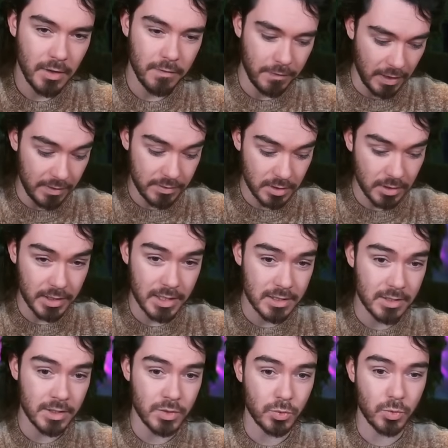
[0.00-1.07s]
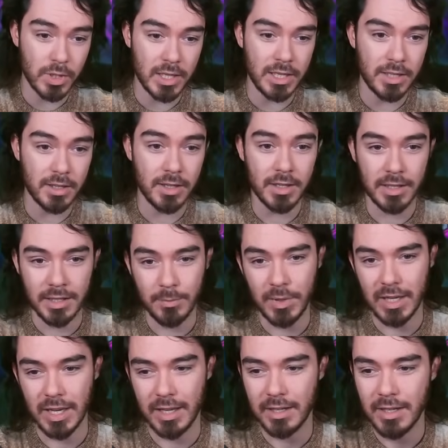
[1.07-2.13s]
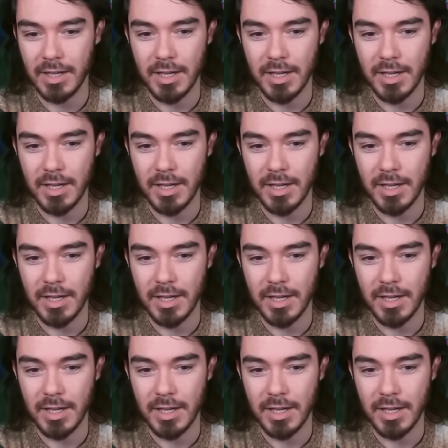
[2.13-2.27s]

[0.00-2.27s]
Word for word: Five star Islin's really good. And then we get